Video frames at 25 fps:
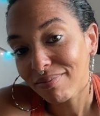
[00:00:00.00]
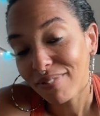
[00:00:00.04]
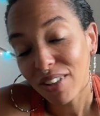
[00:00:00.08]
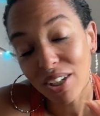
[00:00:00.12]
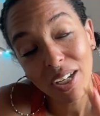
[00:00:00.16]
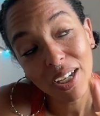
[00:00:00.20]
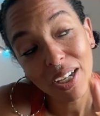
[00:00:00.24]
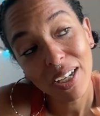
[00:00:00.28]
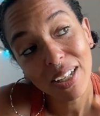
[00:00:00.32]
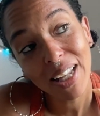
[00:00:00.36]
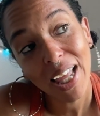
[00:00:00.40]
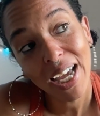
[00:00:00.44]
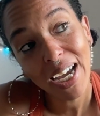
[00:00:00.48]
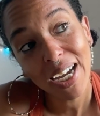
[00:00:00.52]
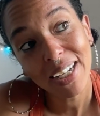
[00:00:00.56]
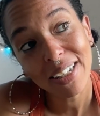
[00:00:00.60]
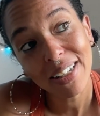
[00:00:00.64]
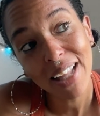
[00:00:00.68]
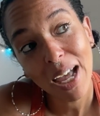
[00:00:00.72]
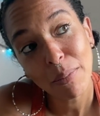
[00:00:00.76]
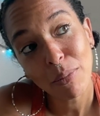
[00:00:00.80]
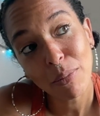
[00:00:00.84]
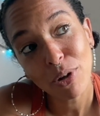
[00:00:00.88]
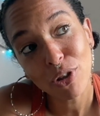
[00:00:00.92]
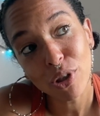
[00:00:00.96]
You ain't lying
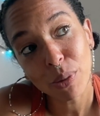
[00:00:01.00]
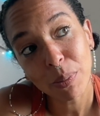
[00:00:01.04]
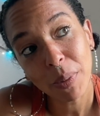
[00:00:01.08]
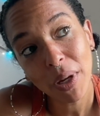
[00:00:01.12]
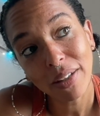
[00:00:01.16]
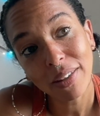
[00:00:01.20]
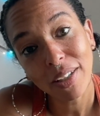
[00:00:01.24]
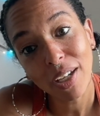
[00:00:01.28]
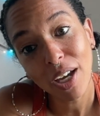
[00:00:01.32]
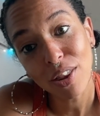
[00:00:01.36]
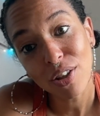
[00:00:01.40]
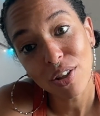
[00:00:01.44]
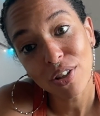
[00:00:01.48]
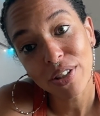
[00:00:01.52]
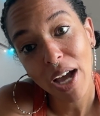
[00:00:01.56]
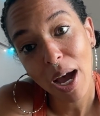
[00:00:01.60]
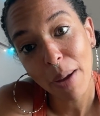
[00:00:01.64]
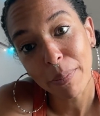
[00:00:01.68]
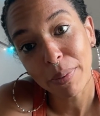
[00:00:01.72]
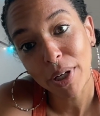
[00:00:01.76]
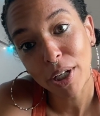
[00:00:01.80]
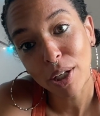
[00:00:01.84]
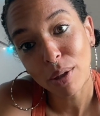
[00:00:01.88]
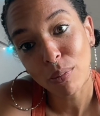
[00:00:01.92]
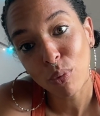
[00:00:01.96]
that much about the other
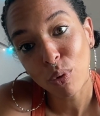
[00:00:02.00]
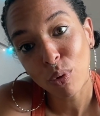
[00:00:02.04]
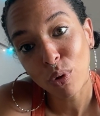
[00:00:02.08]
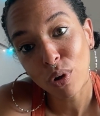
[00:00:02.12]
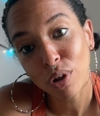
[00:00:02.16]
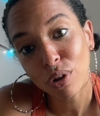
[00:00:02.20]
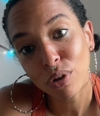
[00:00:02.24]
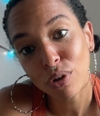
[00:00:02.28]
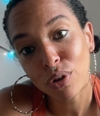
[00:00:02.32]
topic anymore.